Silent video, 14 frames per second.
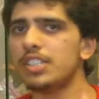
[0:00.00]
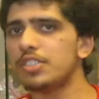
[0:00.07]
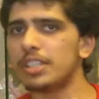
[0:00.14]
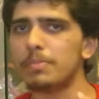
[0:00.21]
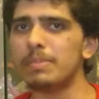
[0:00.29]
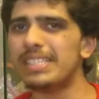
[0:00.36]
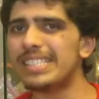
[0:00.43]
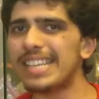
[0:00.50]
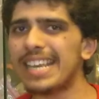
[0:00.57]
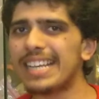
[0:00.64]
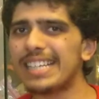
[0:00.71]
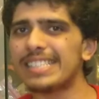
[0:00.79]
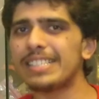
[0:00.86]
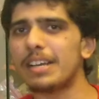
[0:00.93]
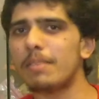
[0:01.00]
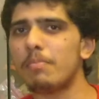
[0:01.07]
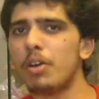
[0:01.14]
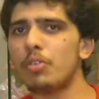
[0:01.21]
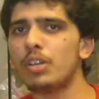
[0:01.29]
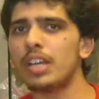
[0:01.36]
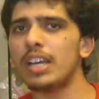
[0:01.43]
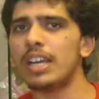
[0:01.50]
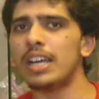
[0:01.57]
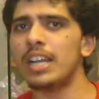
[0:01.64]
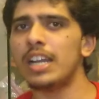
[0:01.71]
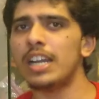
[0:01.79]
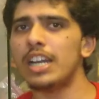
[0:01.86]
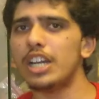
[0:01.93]
So the mistake is about
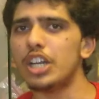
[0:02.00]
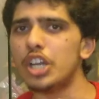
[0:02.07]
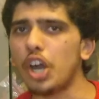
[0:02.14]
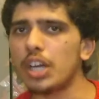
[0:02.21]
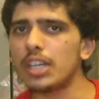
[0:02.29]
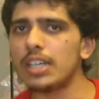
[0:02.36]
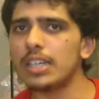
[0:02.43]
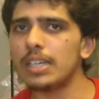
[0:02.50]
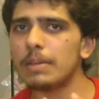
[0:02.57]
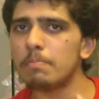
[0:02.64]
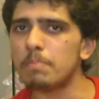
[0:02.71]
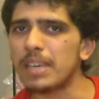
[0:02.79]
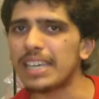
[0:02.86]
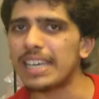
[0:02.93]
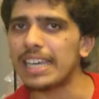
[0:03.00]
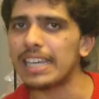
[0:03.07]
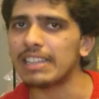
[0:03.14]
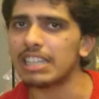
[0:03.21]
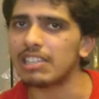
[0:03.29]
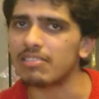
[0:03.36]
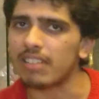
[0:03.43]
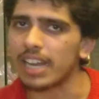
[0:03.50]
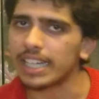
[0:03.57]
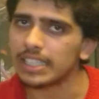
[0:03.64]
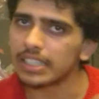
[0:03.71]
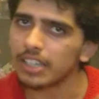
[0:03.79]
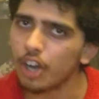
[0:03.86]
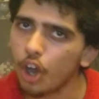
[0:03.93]
not picking the
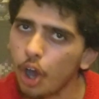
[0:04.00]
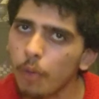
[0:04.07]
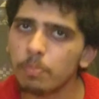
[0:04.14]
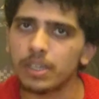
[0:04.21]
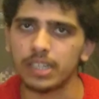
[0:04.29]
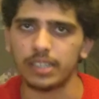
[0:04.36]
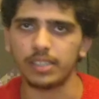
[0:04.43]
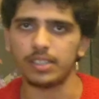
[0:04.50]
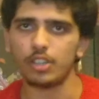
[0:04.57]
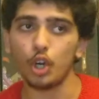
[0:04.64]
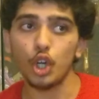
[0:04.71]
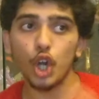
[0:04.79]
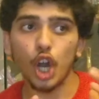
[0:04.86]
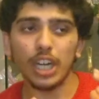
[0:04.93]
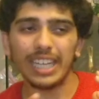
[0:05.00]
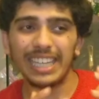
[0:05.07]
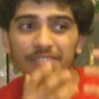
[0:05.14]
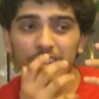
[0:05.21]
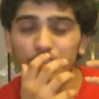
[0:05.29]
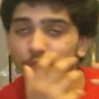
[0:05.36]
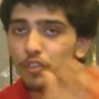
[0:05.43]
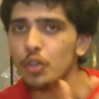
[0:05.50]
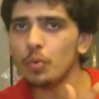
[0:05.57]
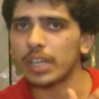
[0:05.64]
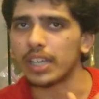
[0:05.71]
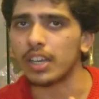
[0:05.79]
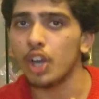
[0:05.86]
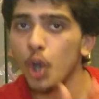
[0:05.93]
right opponent, or not even
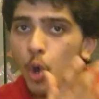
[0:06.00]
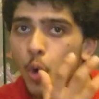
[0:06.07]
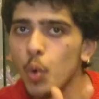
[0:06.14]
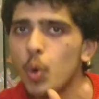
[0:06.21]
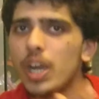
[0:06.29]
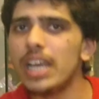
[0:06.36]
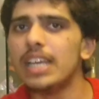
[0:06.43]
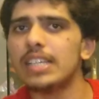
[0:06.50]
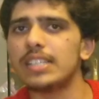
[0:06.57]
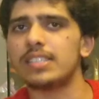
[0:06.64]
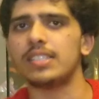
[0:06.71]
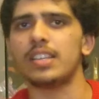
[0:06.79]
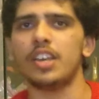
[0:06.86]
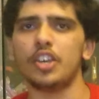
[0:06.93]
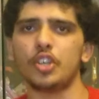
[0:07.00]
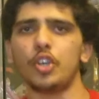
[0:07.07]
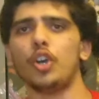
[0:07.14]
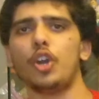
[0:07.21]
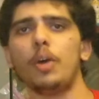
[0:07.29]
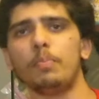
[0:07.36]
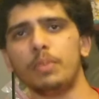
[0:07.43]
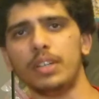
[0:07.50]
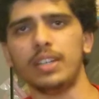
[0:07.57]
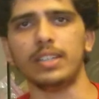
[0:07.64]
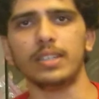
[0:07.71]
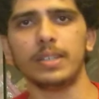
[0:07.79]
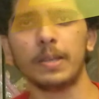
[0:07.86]
viewing who is your opponent.